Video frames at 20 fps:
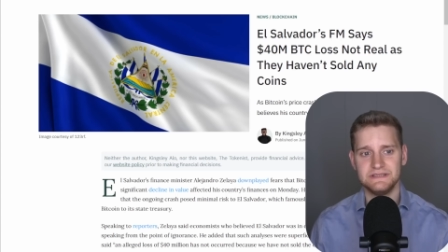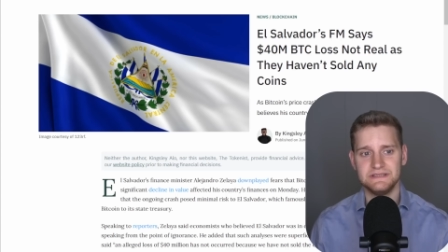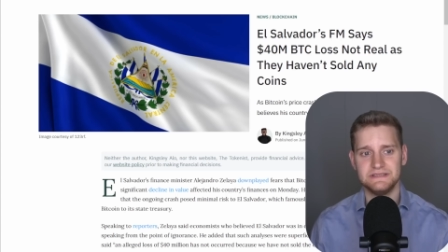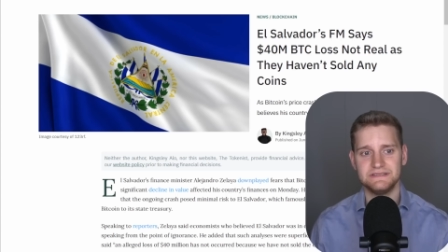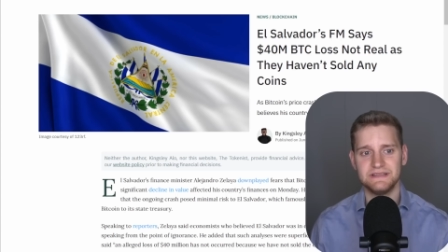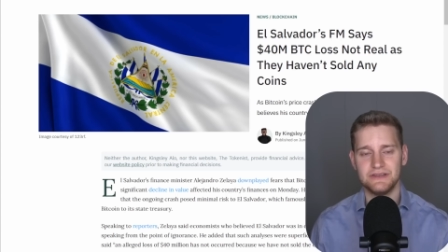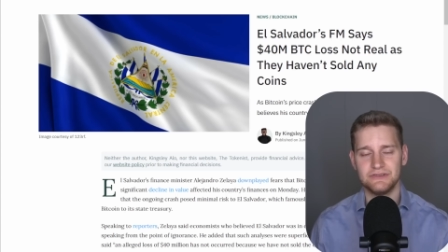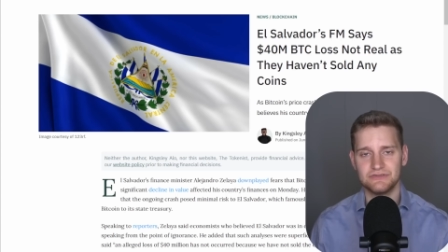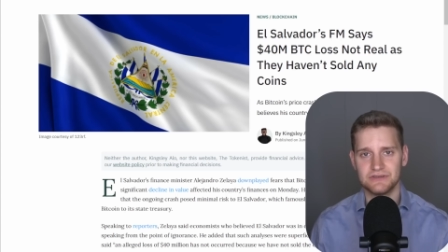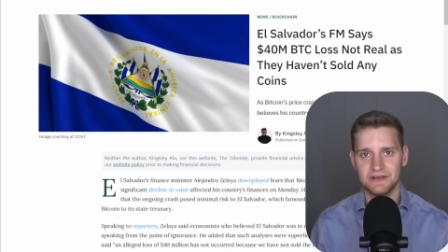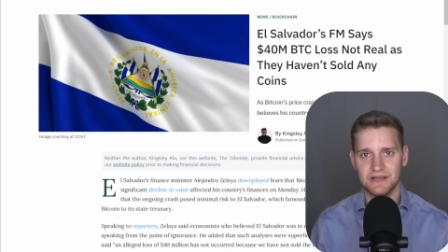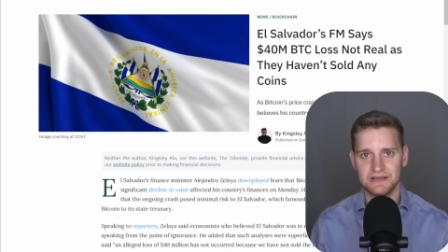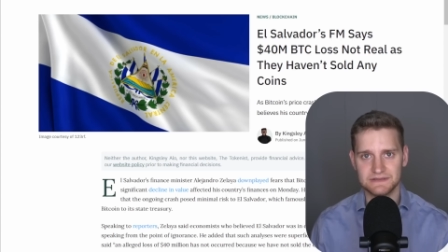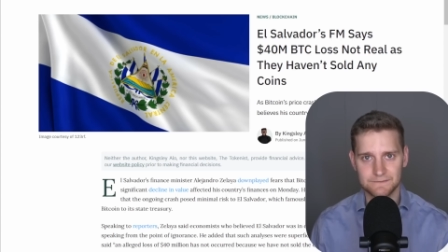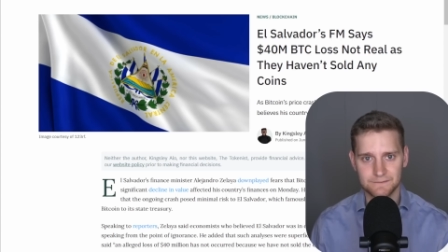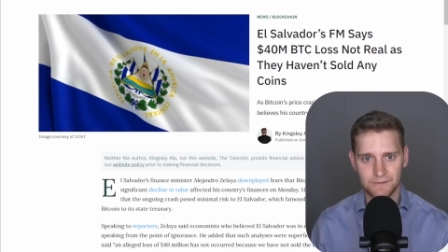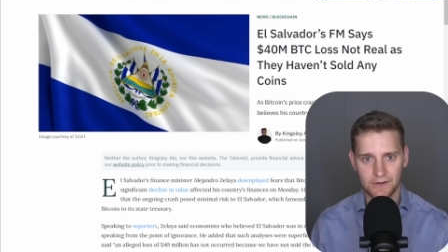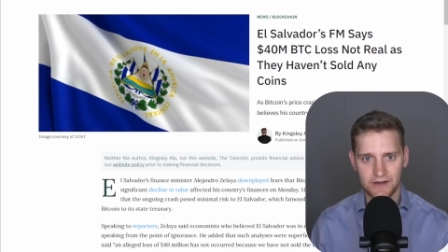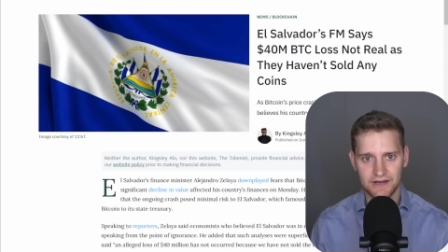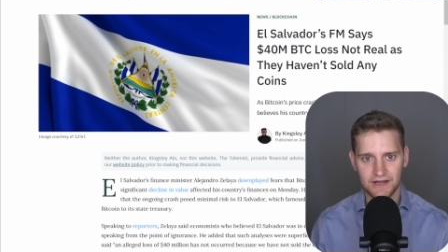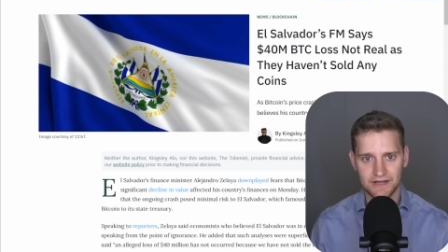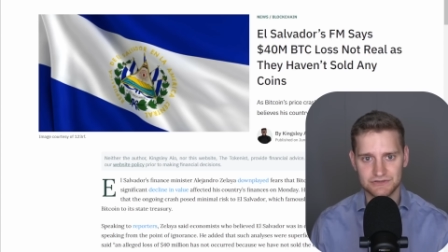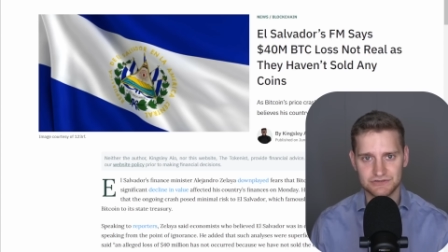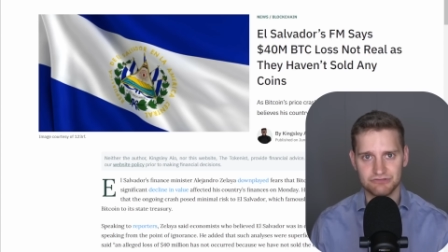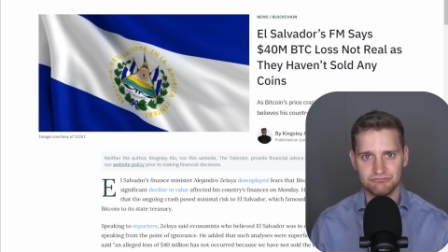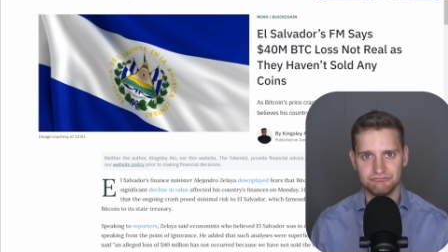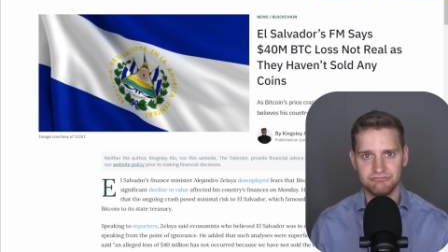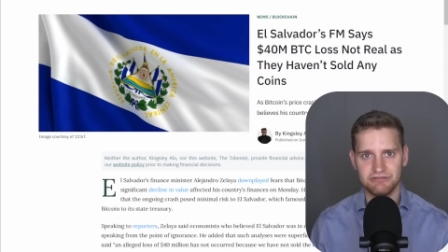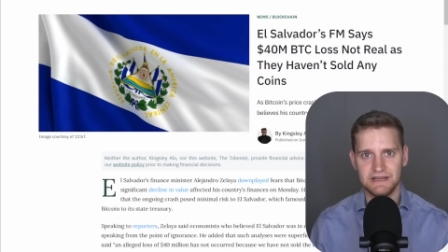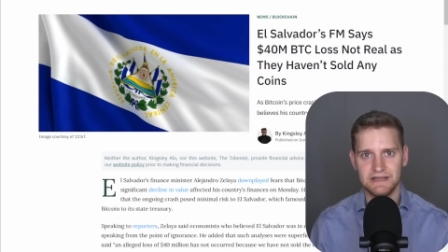decentralized finance
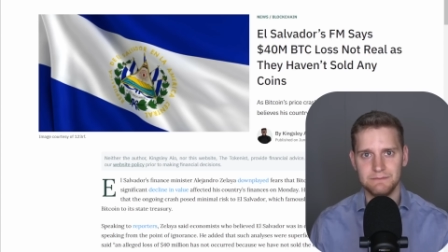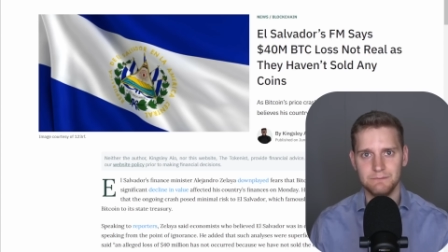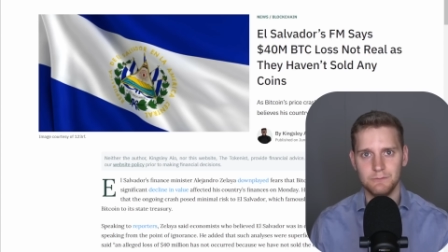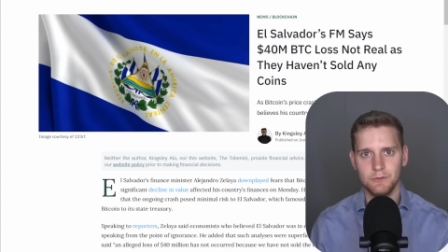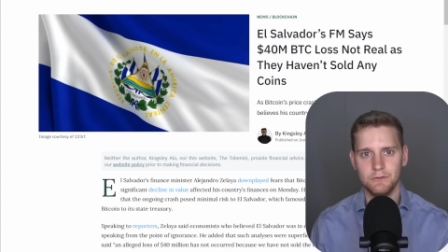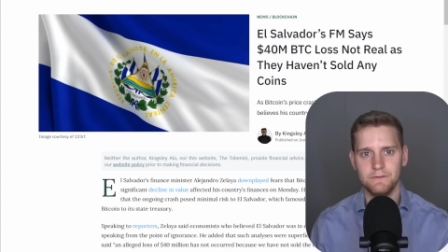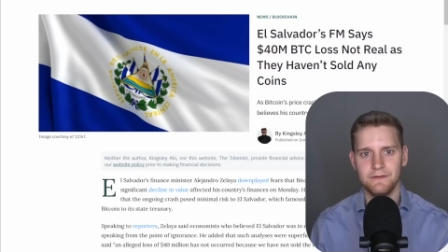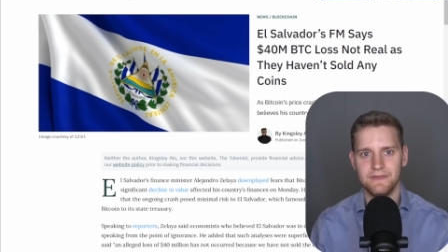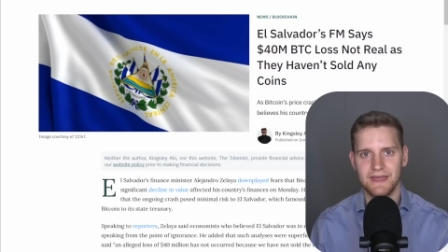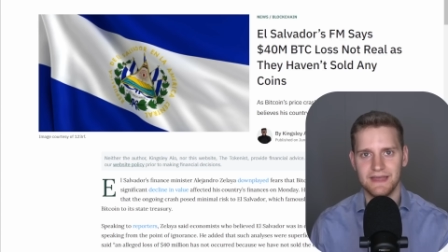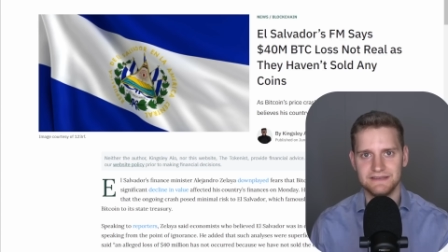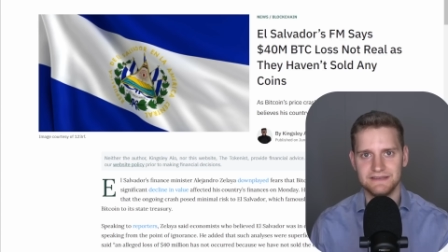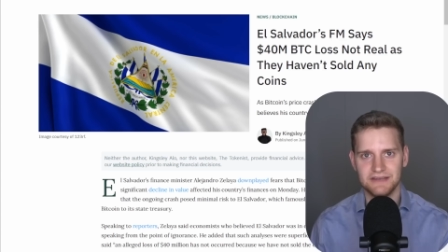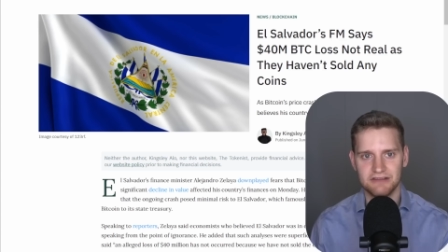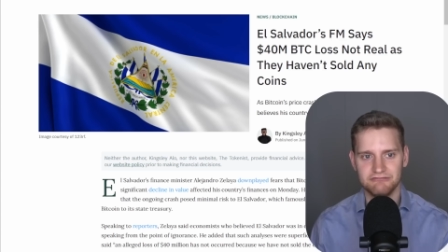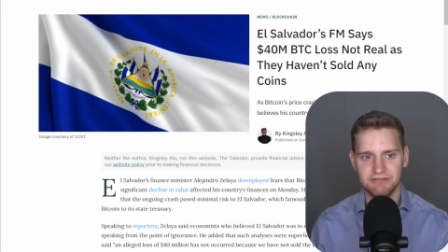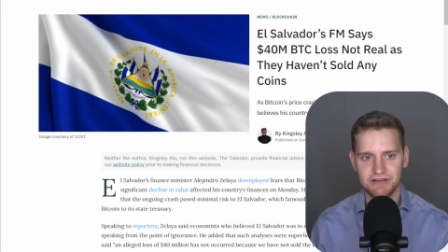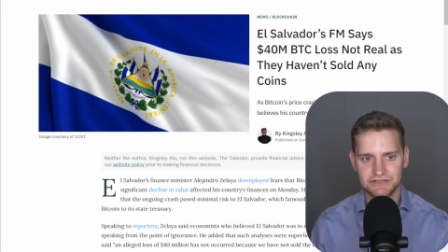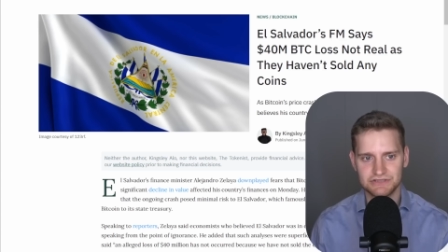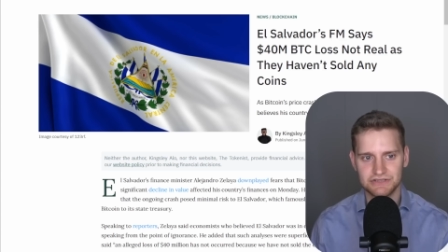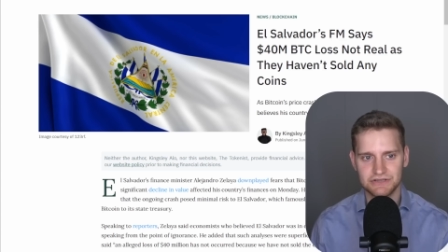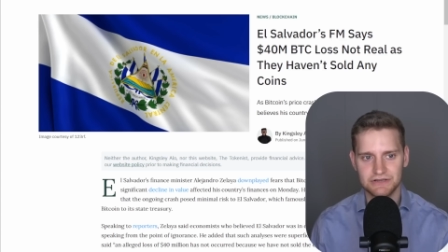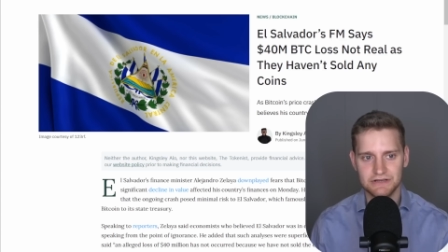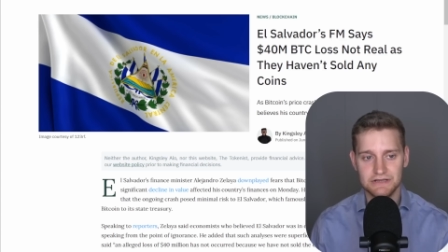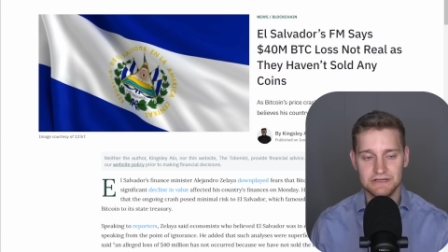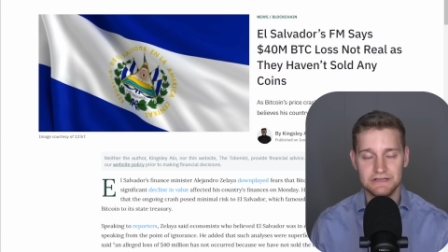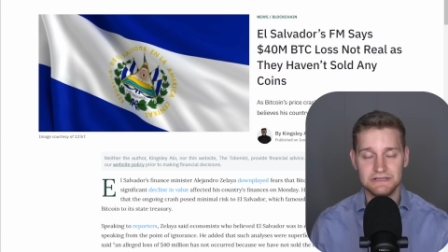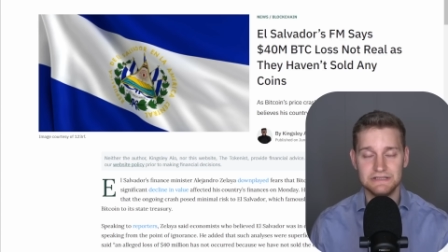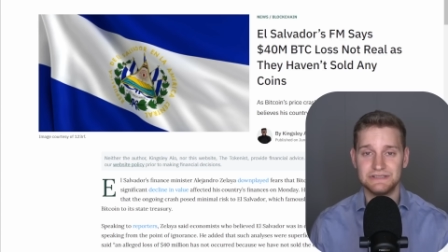to really move in that direction.